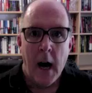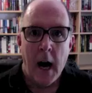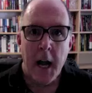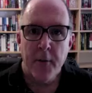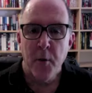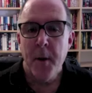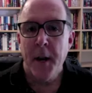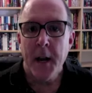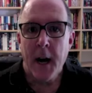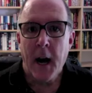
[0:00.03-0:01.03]
Hi,
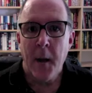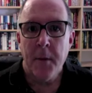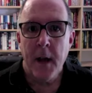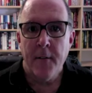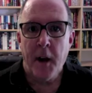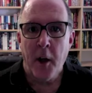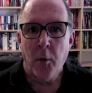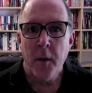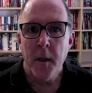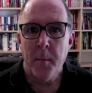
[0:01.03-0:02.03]
everybody. I'm Kevin
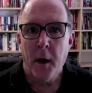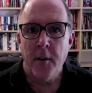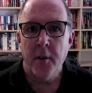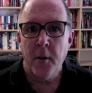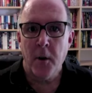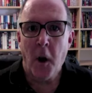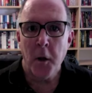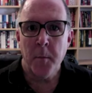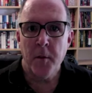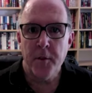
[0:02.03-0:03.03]
Iole, the boxing
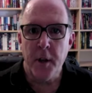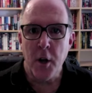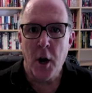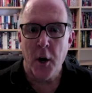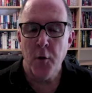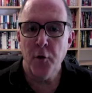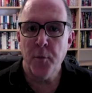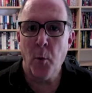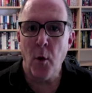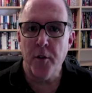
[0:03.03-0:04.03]
columnist at Yahoo
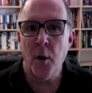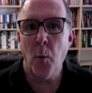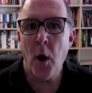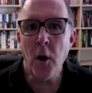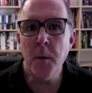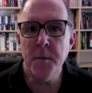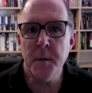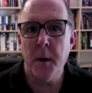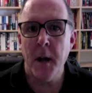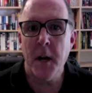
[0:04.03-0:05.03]
Sports, and welcome to
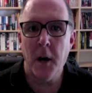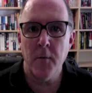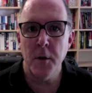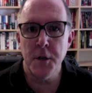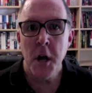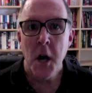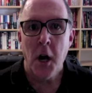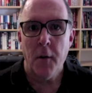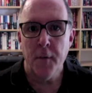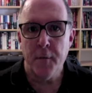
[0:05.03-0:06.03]
my coverage
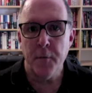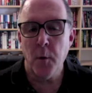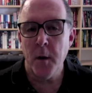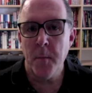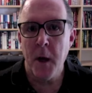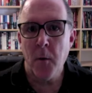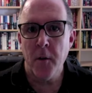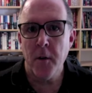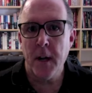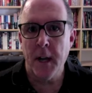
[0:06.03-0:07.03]
of the Floyd
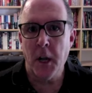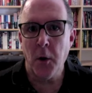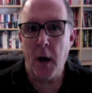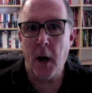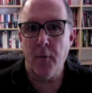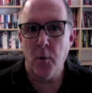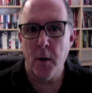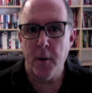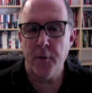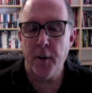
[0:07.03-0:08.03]
Mayweather-Canelo
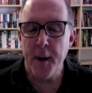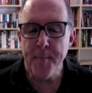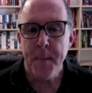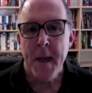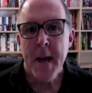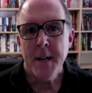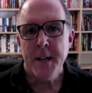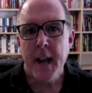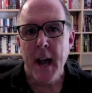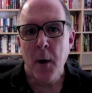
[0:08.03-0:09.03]
Alvarez fight.
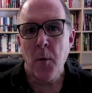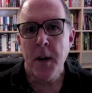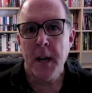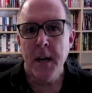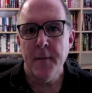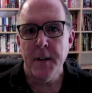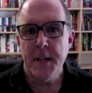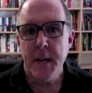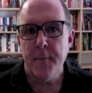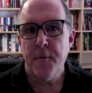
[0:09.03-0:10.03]
Today, I want to give a
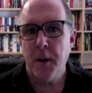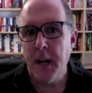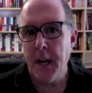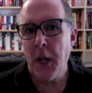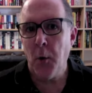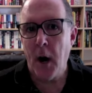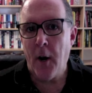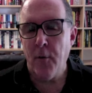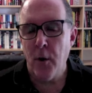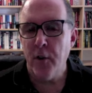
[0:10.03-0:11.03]
tip for Canelo
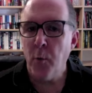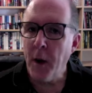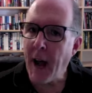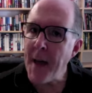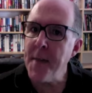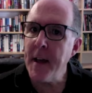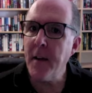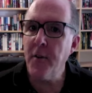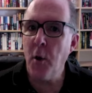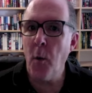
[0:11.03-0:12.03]
Alvarez, what I think
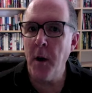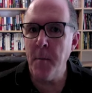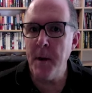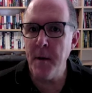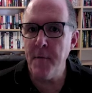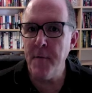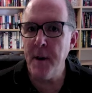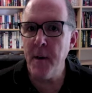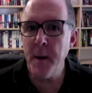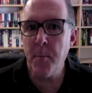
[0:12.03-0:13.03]
is going to be a
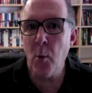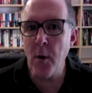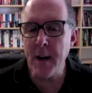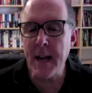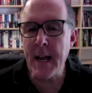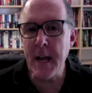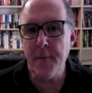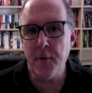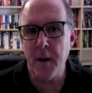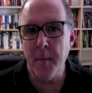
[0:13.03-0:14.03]
very important key
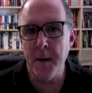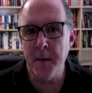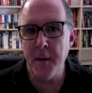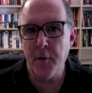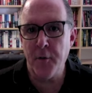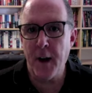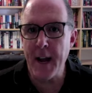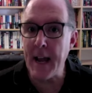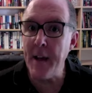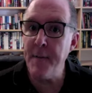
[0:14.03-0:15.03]
for him in this
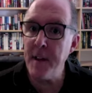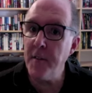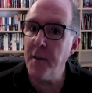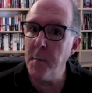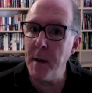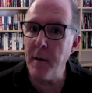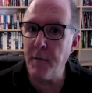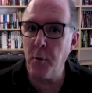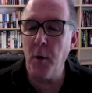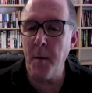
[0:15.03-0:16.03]
fight, if he's to beat
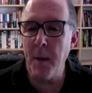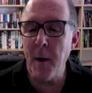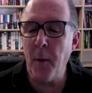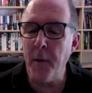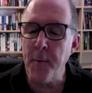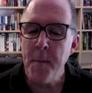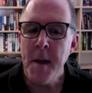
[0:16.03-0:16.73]
Floyd Mayweather.